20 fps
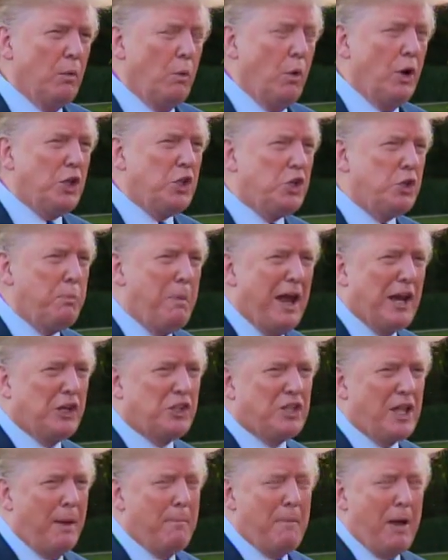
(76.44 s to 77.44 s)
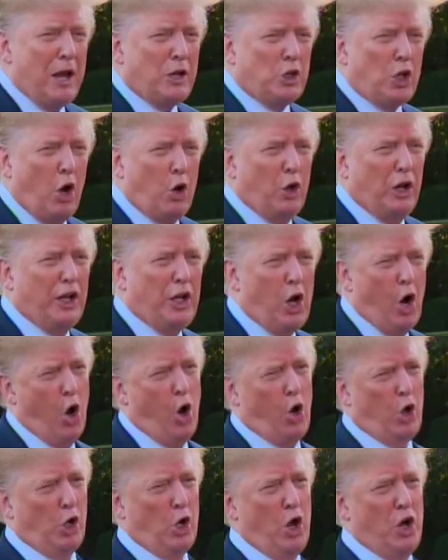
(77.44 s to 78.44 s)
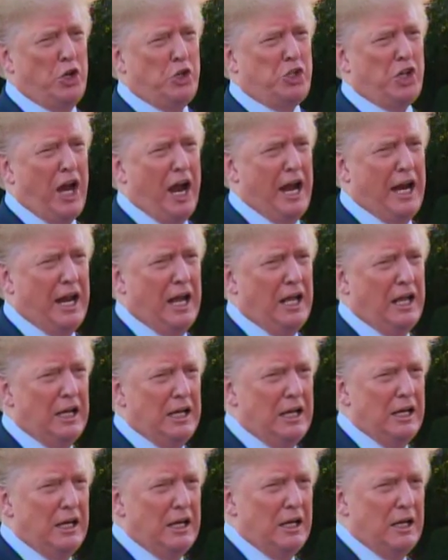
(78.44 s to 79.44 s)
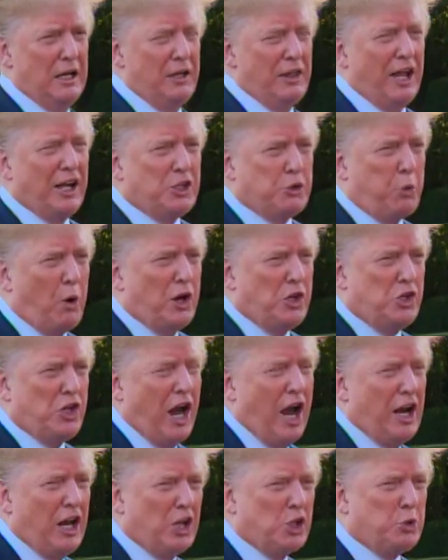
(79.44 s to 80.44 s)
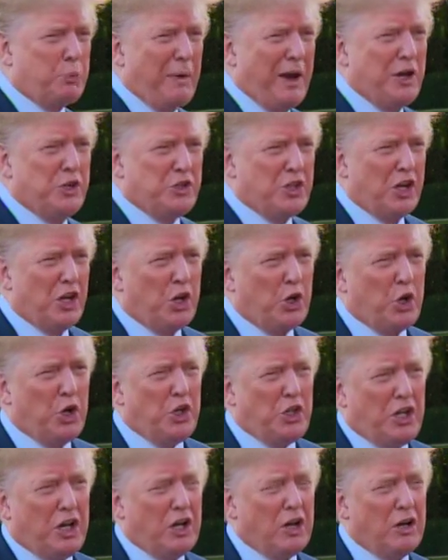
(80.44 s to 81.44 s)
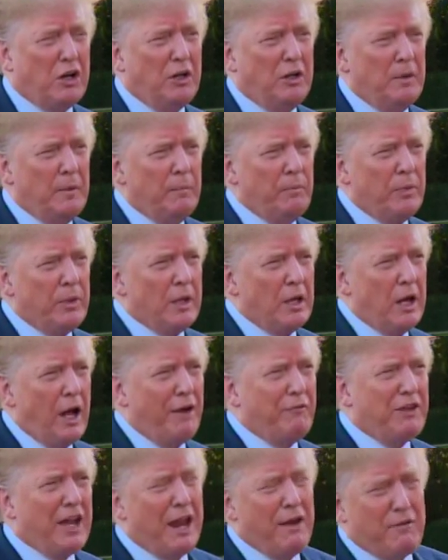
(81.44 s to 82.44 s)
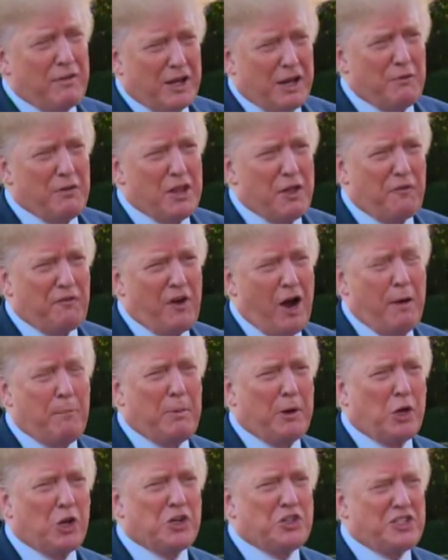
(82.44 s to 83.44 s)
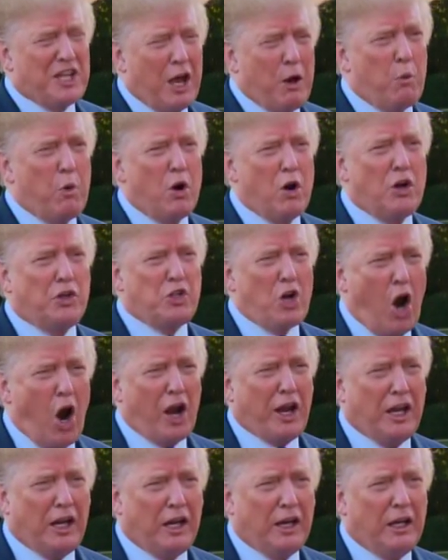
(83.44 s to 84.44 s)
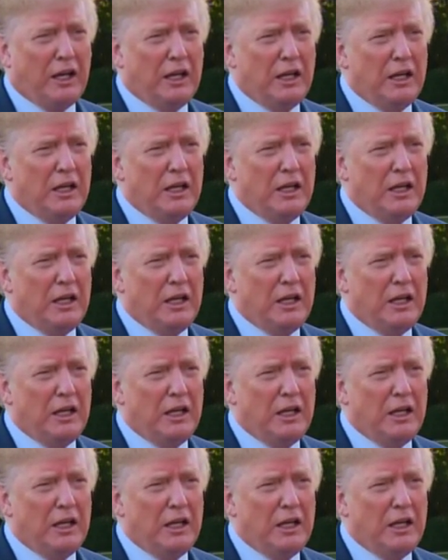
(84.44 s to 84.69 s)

which makes them totally whole on China. That's what China spends in a good year. I've given the farm because they were targeted.